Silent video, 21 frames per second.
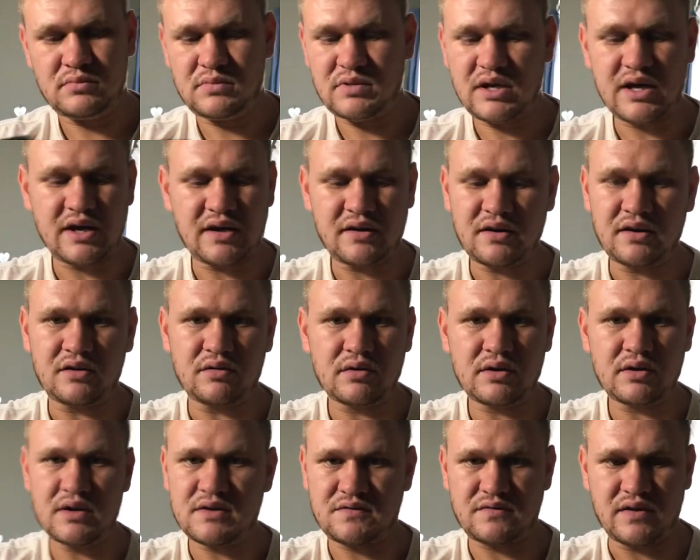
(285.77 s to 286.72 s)
80 grit
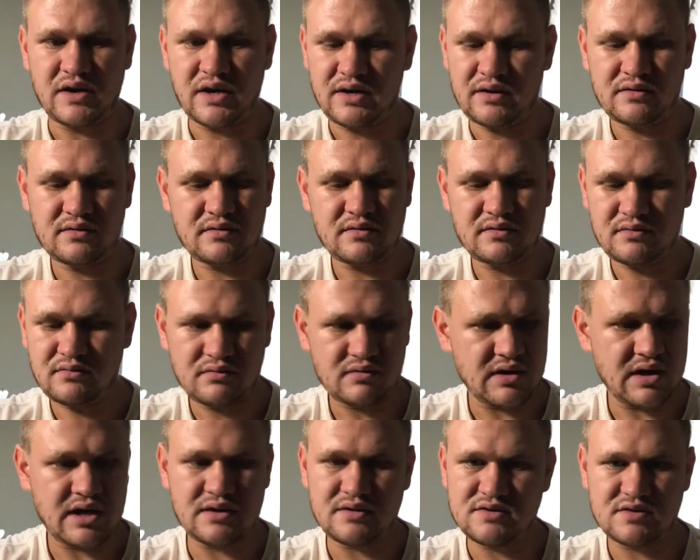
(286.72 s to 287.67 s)
is fine.
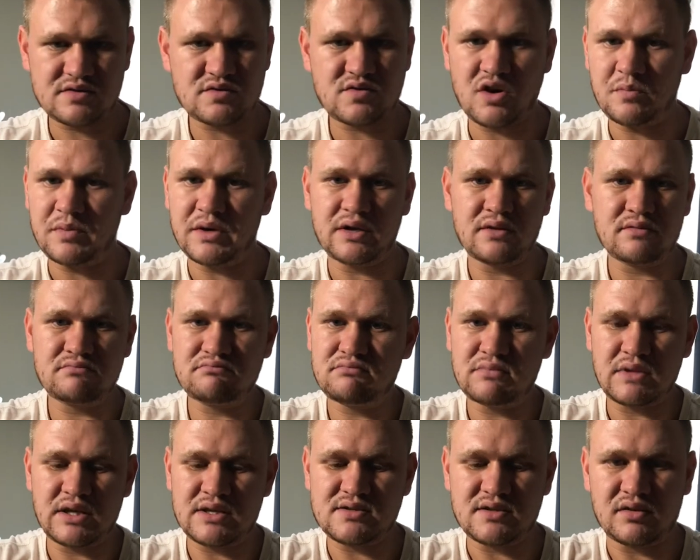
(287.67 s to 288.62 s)
And stropping,
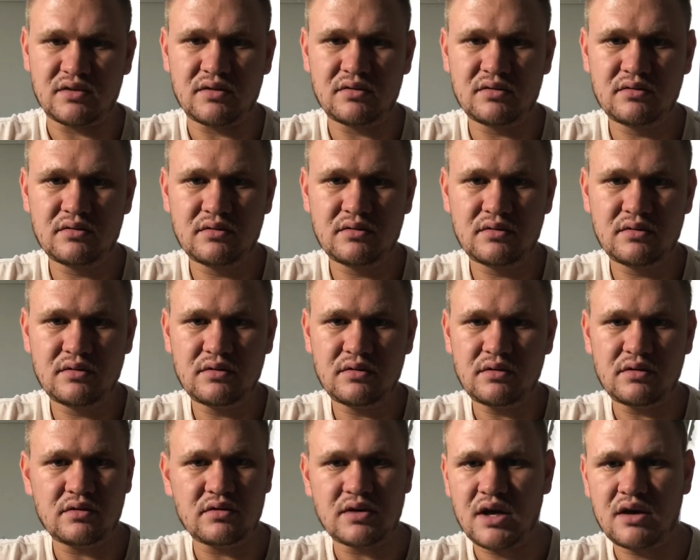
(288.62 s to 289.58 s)
that's it.
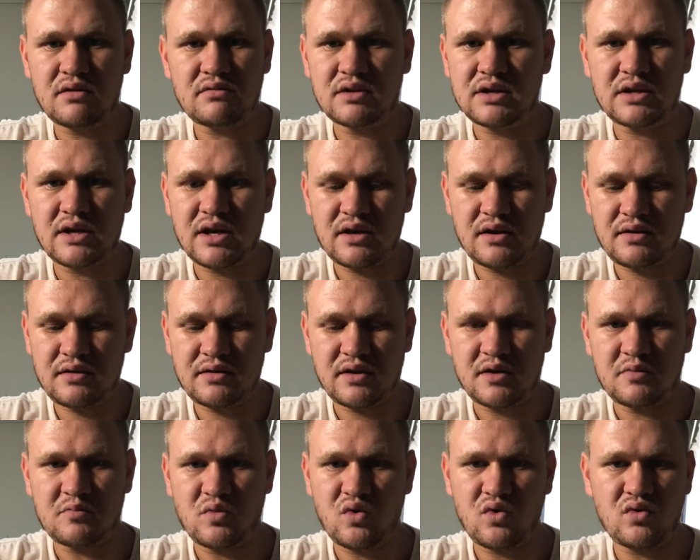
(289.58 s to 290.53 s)
You don't need
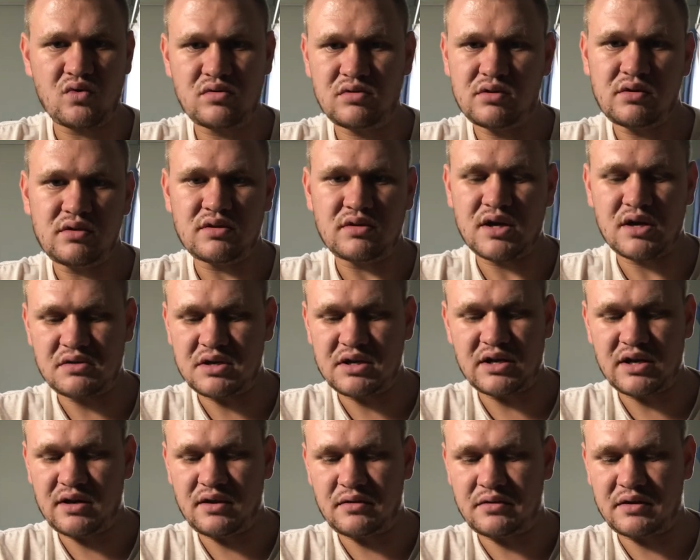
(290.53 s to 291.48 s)
anything more, you don't need
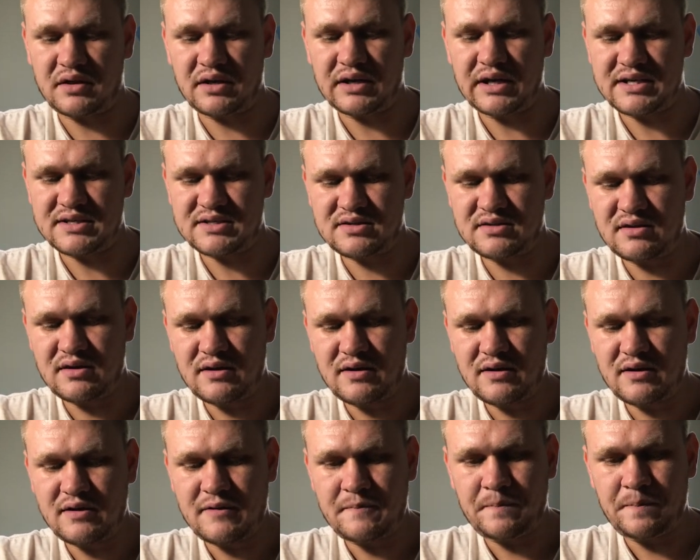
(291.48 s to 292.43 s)
anything less.
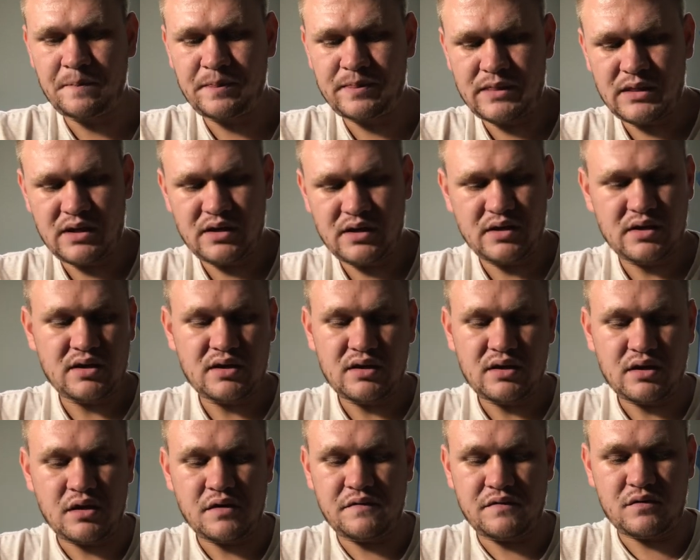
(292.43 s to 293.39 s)

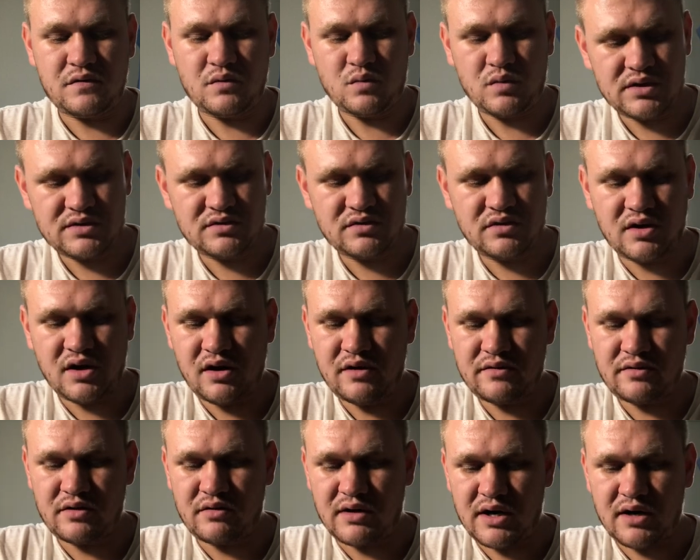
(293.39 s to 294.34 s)
If you want to go
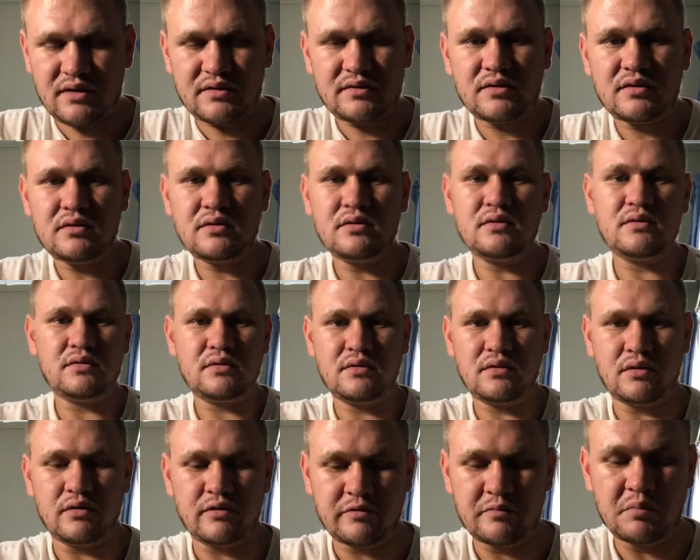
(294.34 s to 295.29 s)
the route
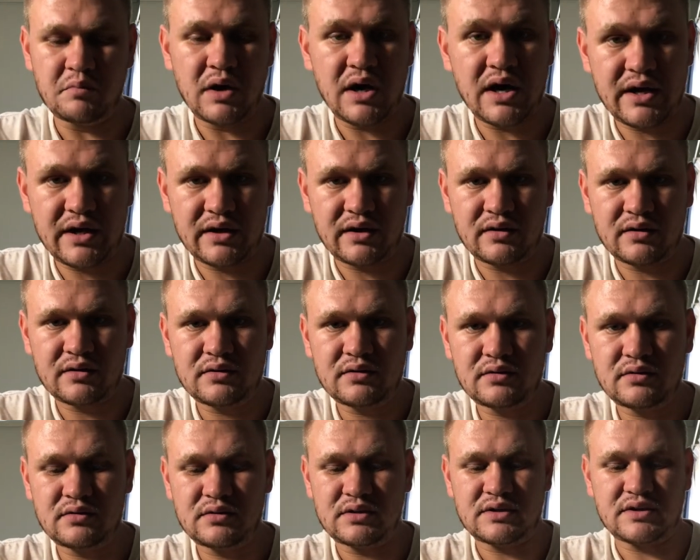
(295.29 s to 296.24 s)
of buying
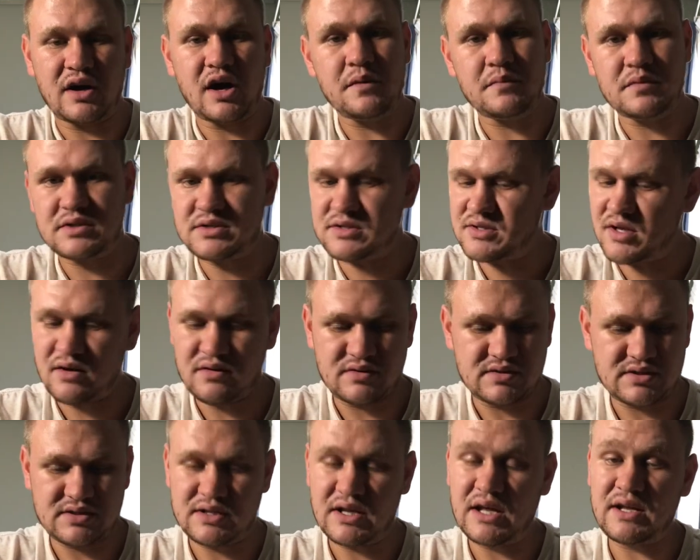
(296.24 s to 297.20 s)
diamond
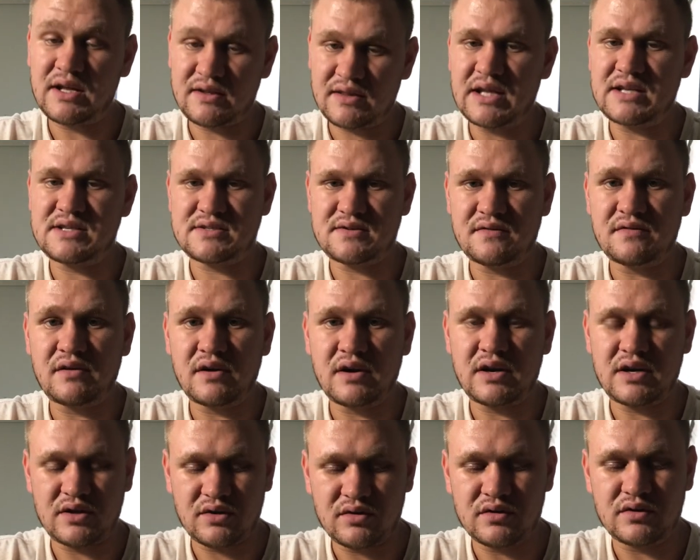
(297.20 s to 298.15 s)
stones, that's a
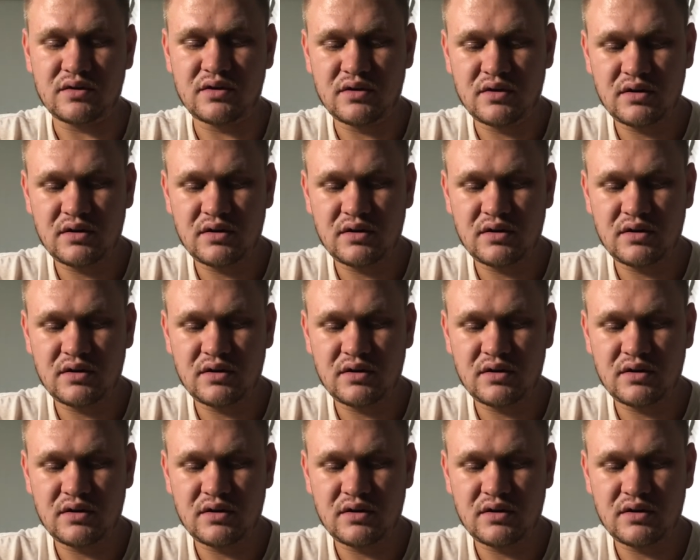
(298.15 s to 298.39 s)
very good